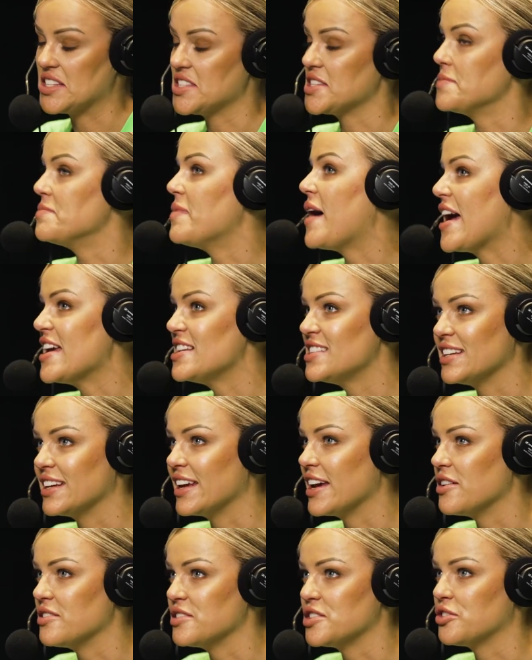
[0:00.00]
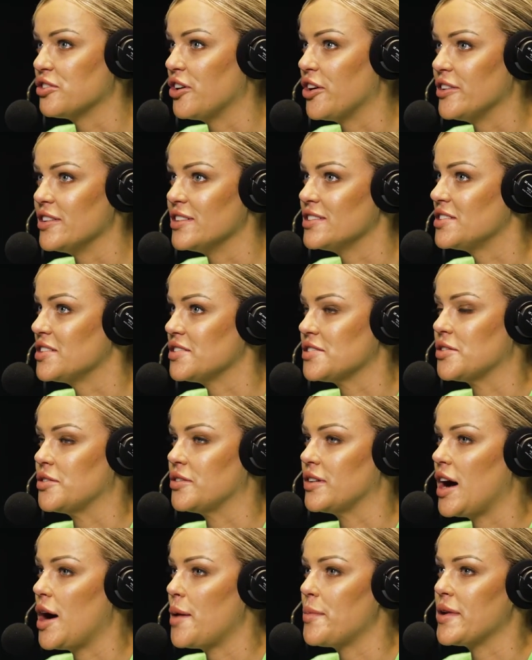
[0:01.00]
it's amazing how it's grown. It's just
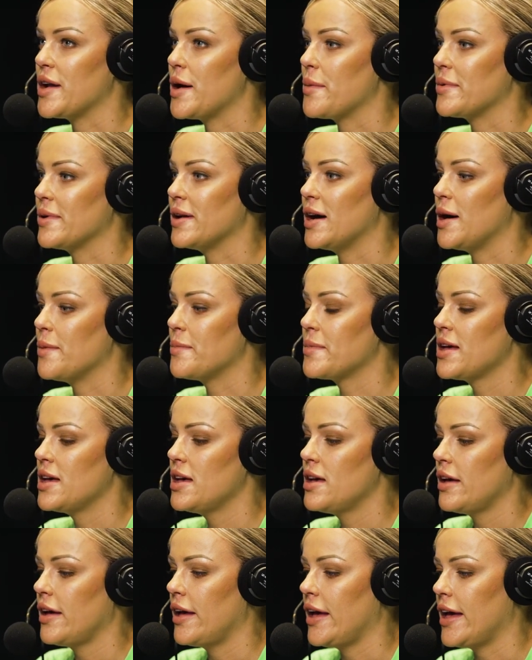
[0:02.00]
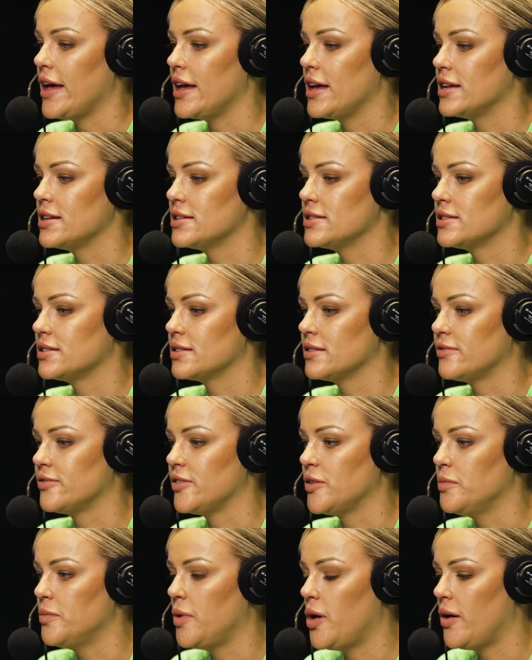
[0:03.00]
gone up and up and up. And
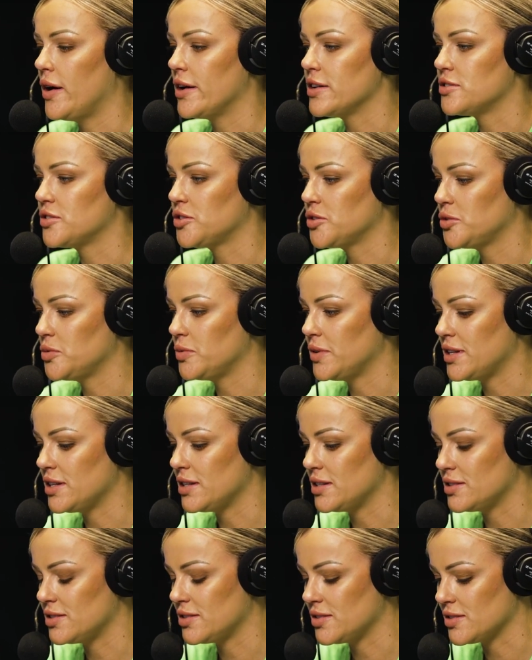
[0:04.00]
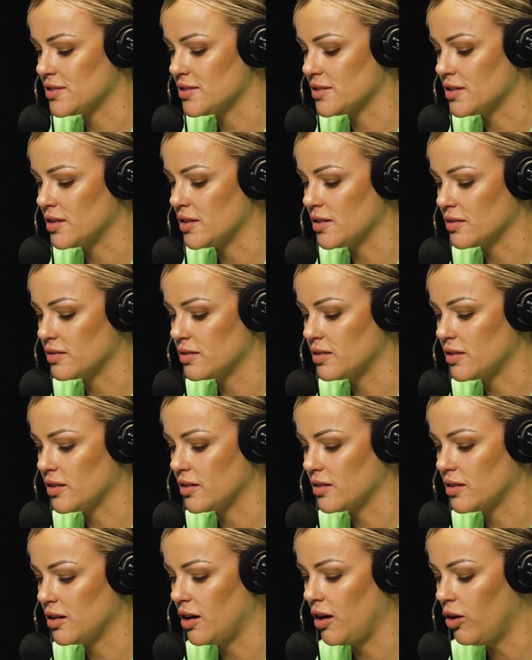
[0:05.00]
for mine too, it is just the the
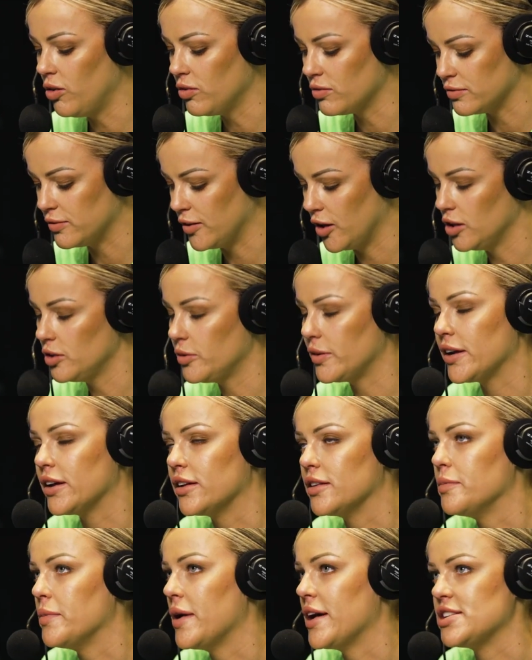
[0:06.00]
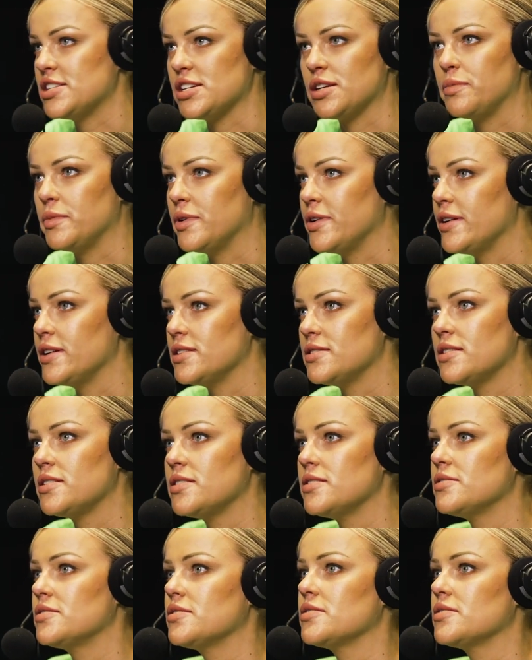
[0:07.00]
cult following of the Magic Millions. It is